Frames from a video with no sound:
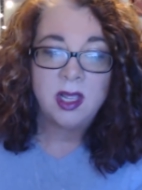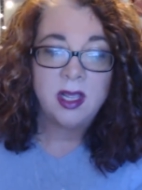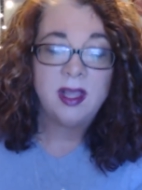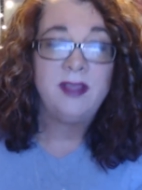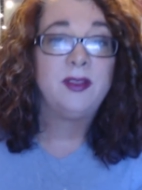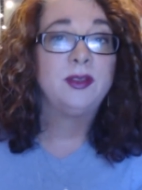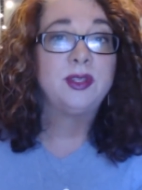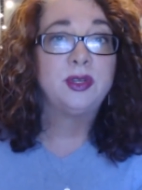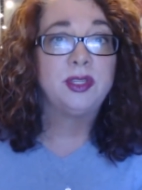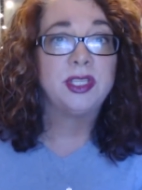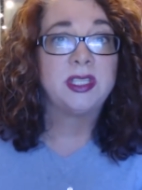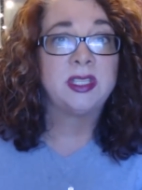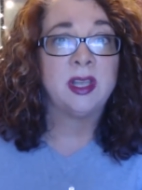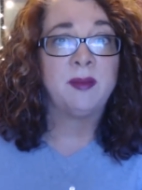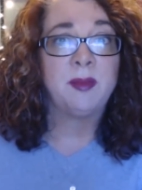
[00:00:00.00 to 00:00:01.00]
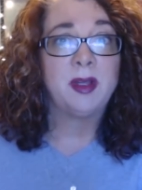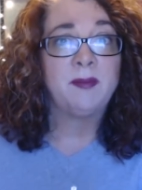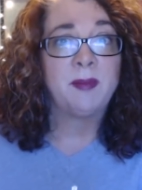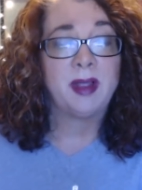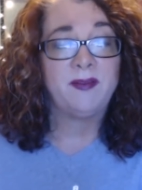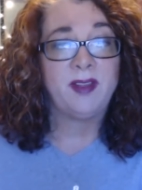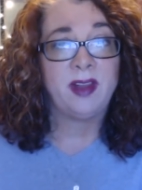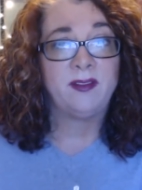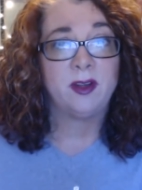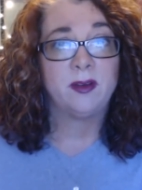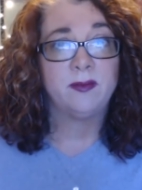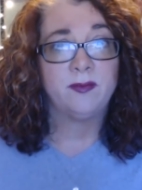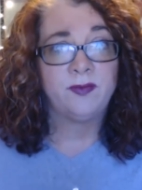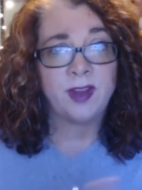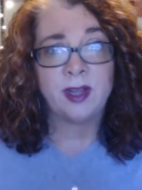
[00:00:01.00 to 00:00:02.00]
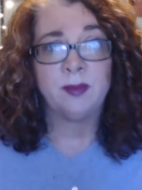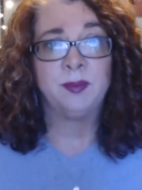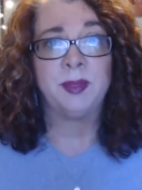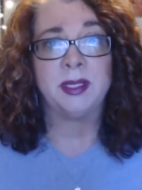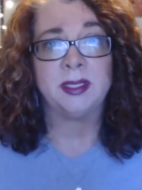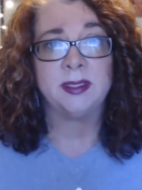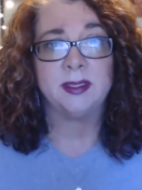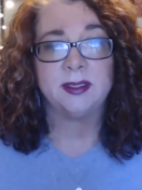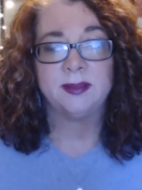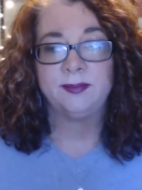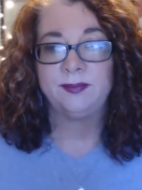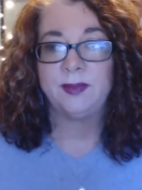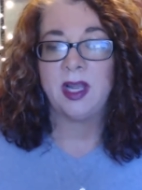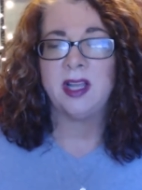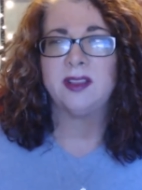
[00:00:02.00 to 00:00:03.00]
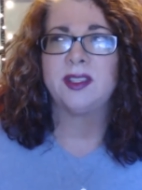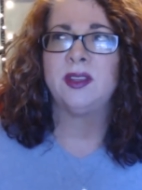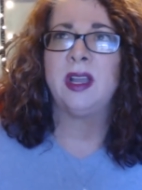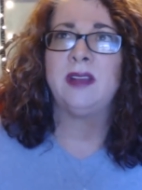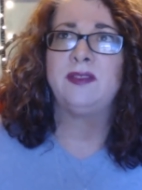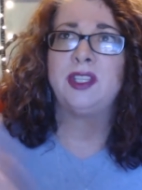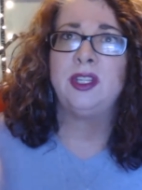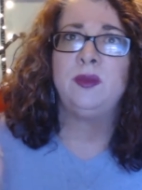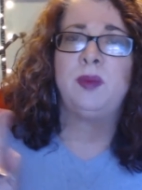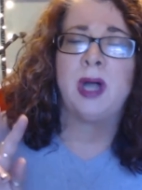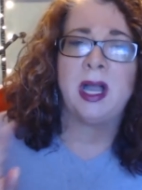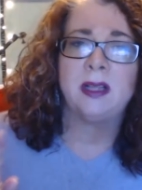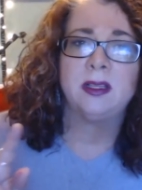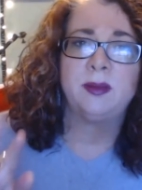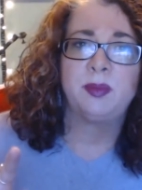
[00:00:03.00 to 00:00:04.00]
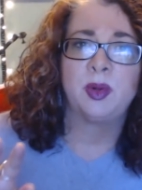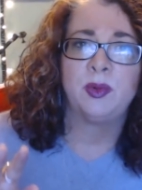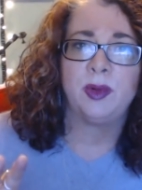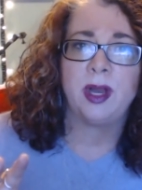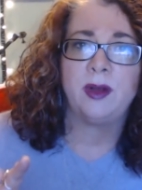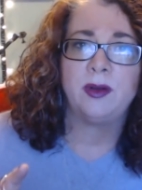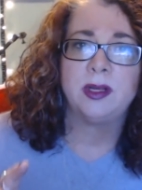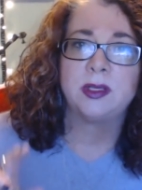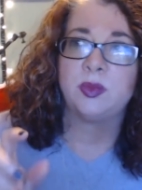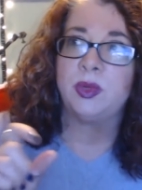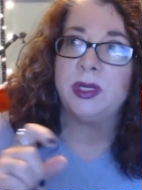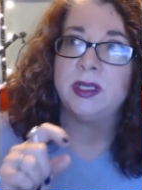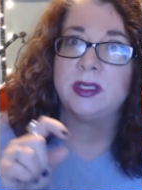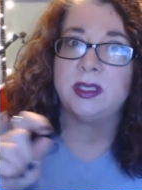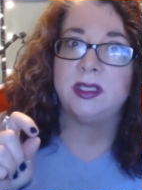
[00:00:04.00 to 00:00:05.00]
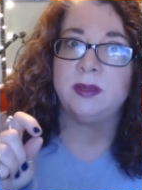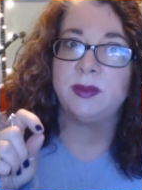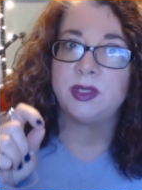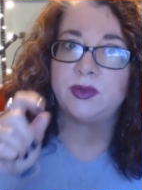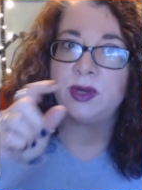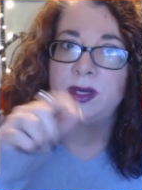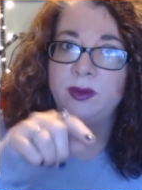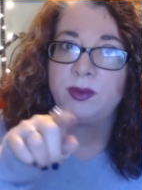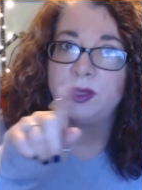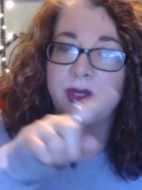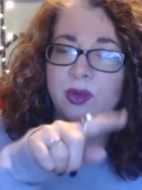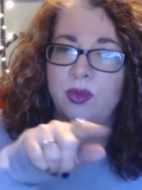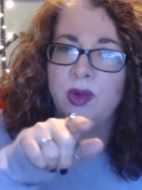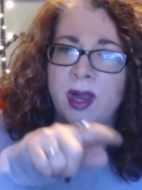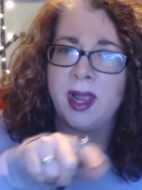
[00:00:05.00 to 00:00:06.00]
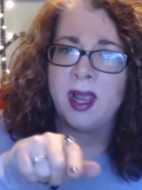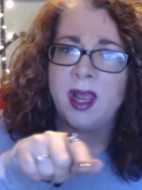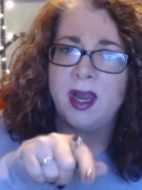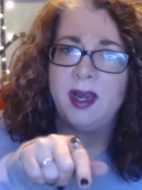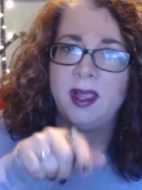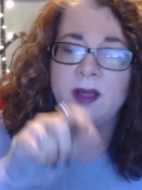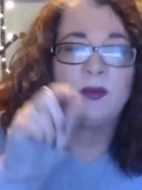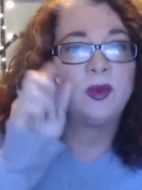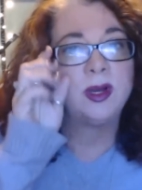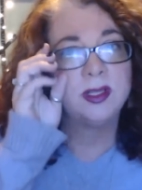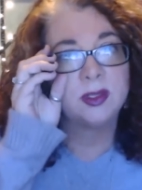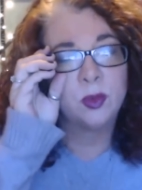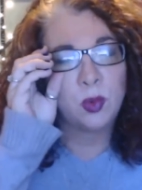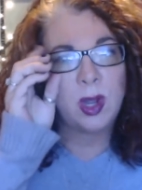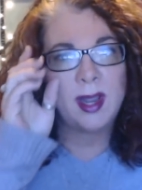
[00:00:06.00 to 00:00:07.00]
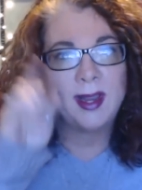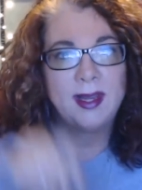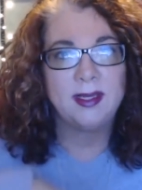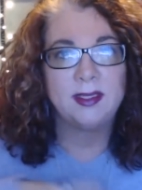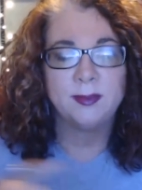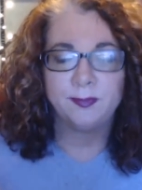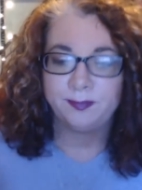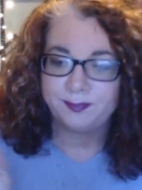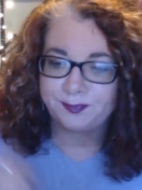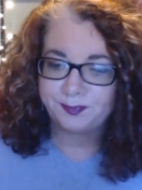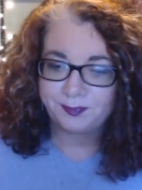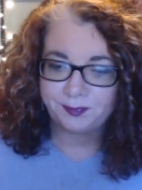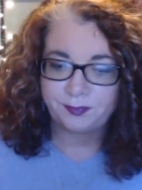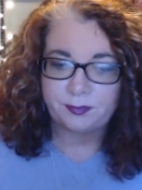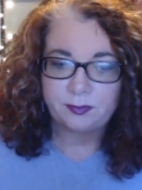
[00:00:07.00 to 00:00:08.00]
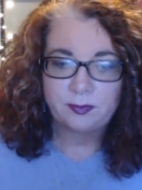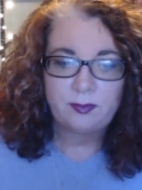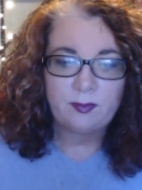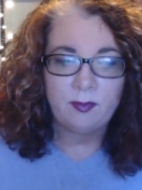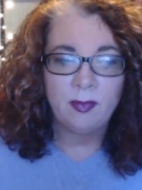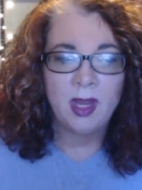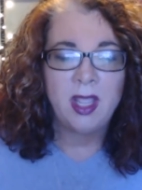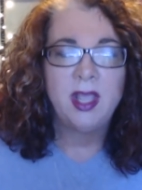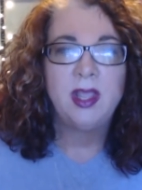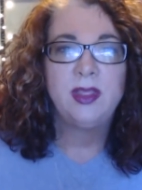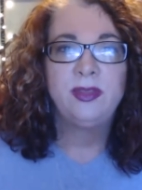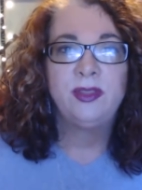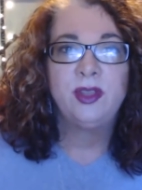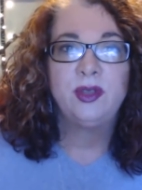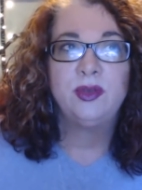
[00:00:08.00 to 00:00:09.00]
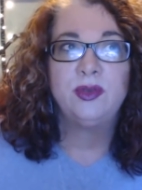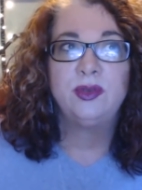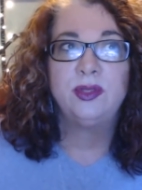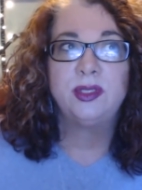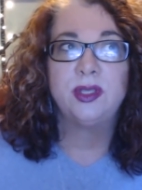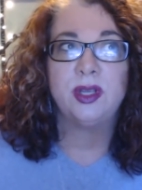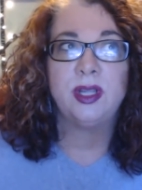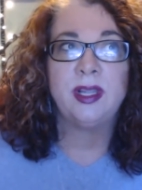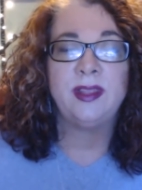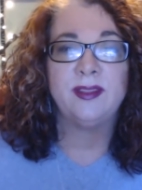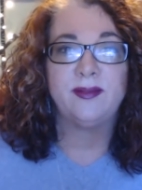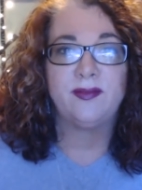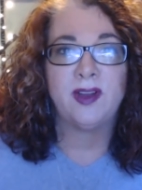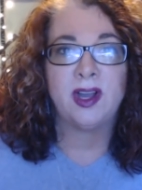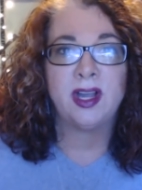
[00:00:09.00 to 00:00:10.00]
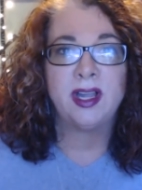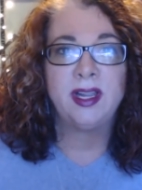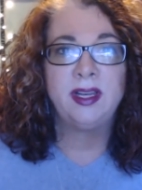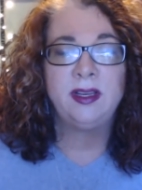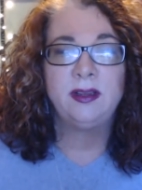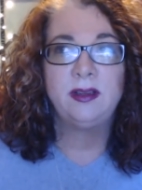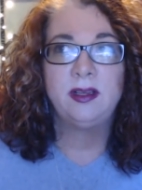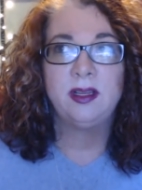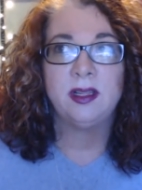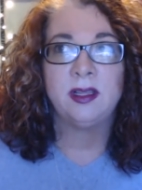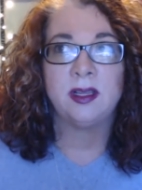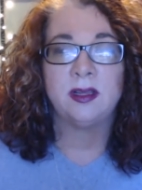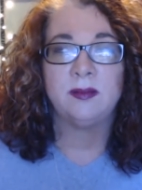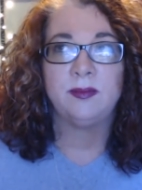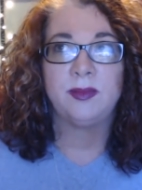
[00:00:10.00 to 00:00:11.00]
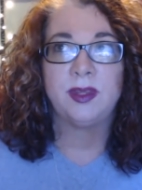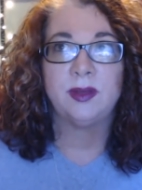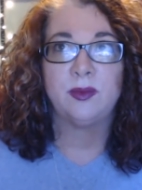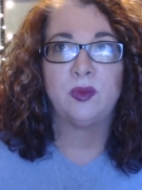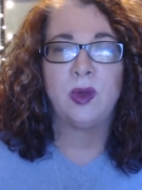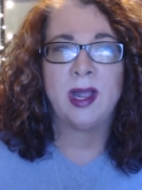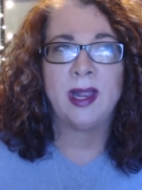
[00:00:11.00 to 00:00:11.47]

And those are just some of my favorite fountain pens. I also have two Pilot Preras. One is a demonstrator with the red and one is a white. Those in the fine, um, the